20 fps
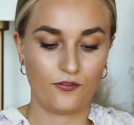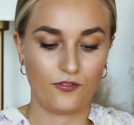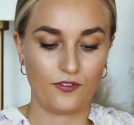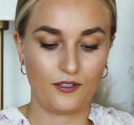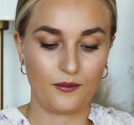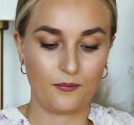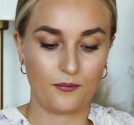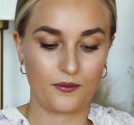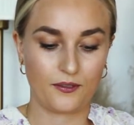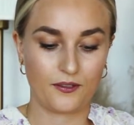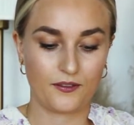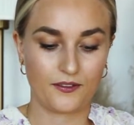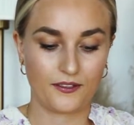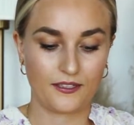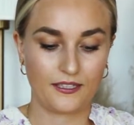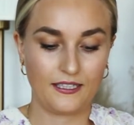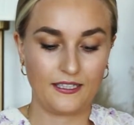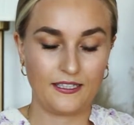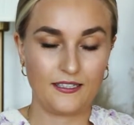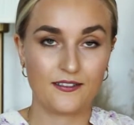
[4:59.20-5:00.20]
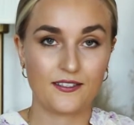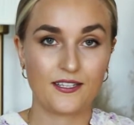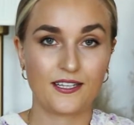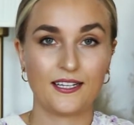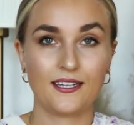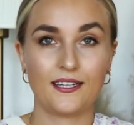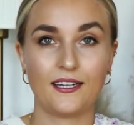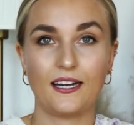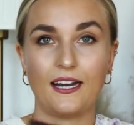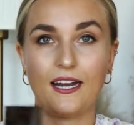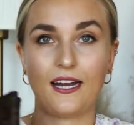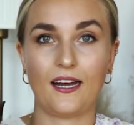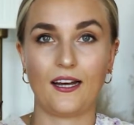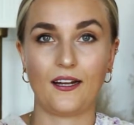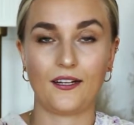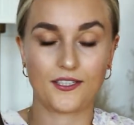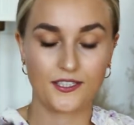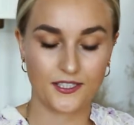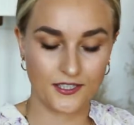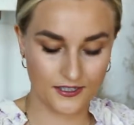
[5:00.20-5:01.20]
flip all the keys in,
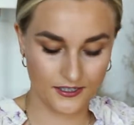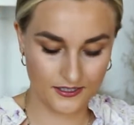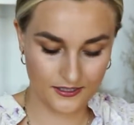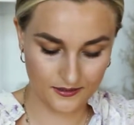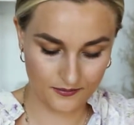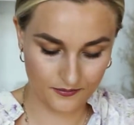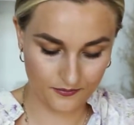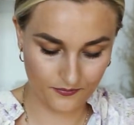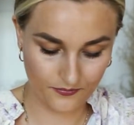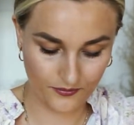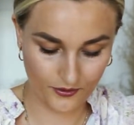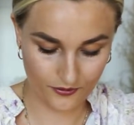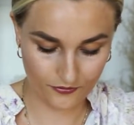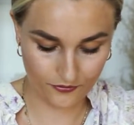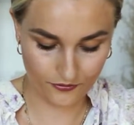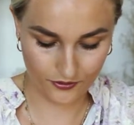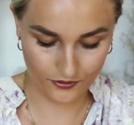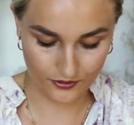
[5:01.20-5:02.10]
and of